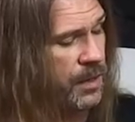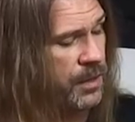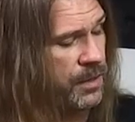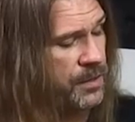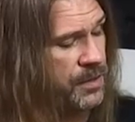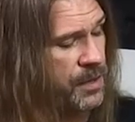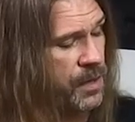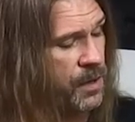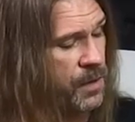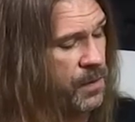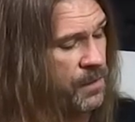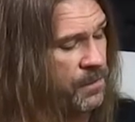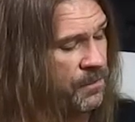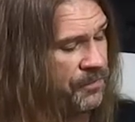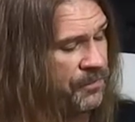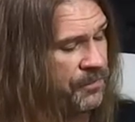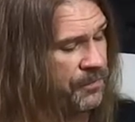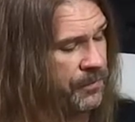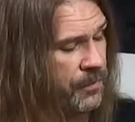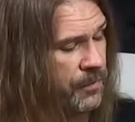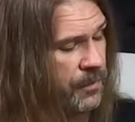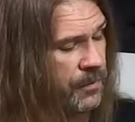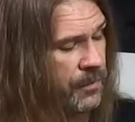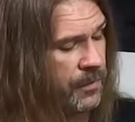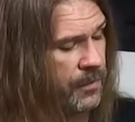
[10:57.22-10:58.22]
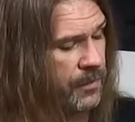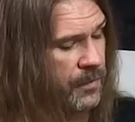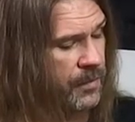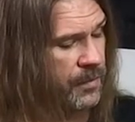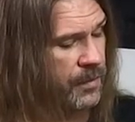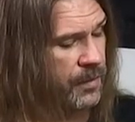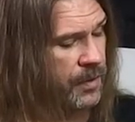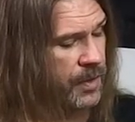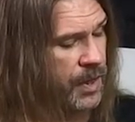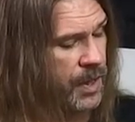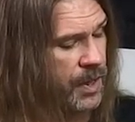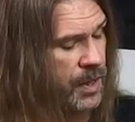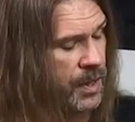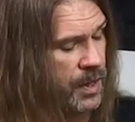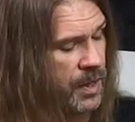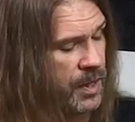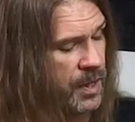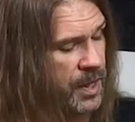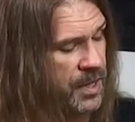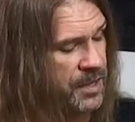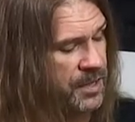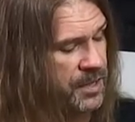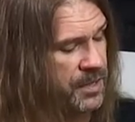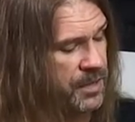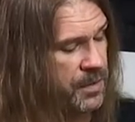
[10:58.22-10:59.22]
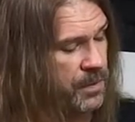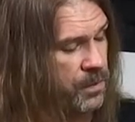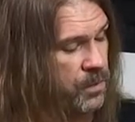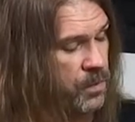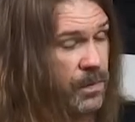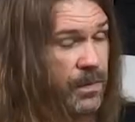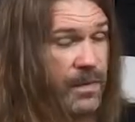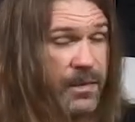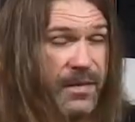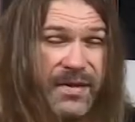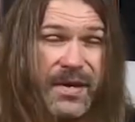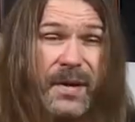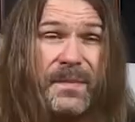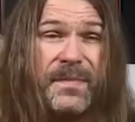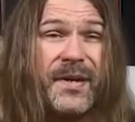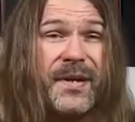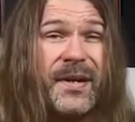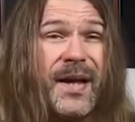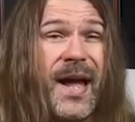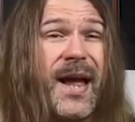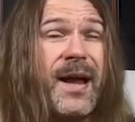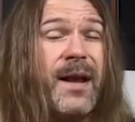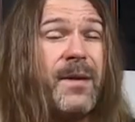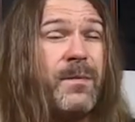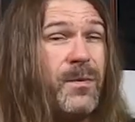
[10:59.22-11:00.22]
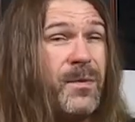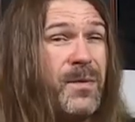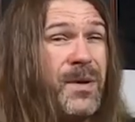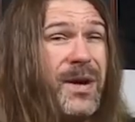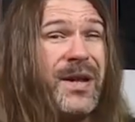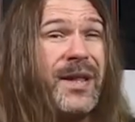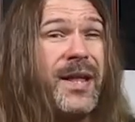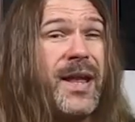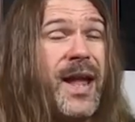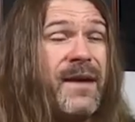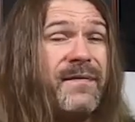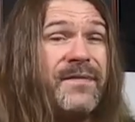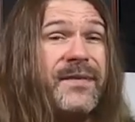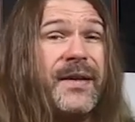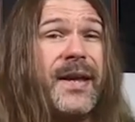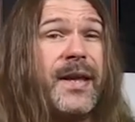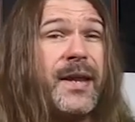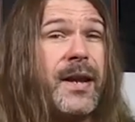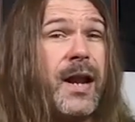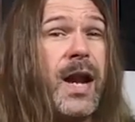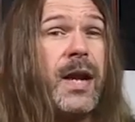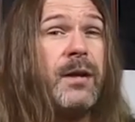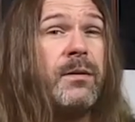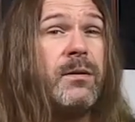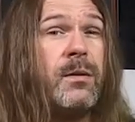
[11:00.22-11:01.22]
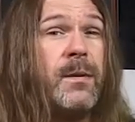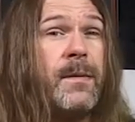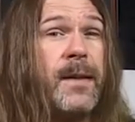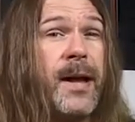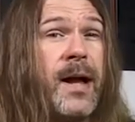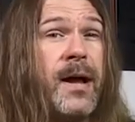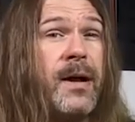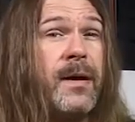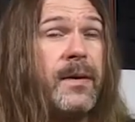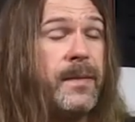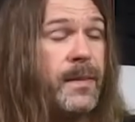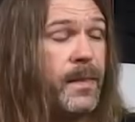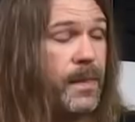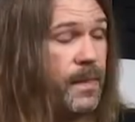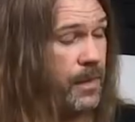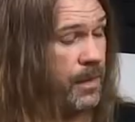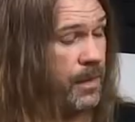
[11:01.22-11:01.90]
So it's something I really have to get on them about.